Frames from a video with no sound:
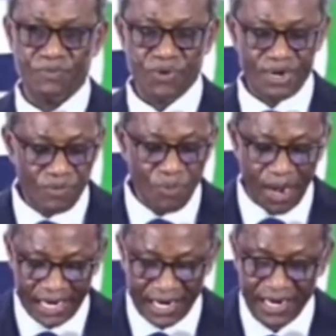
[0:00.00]
when we
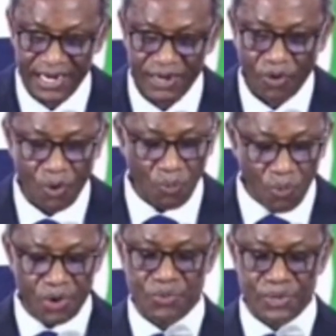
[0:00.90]
work or
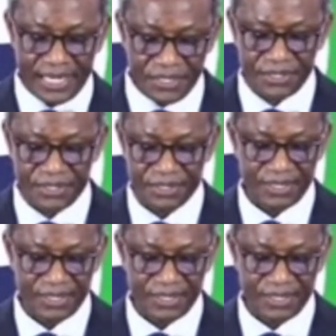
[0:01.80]
work with the youth.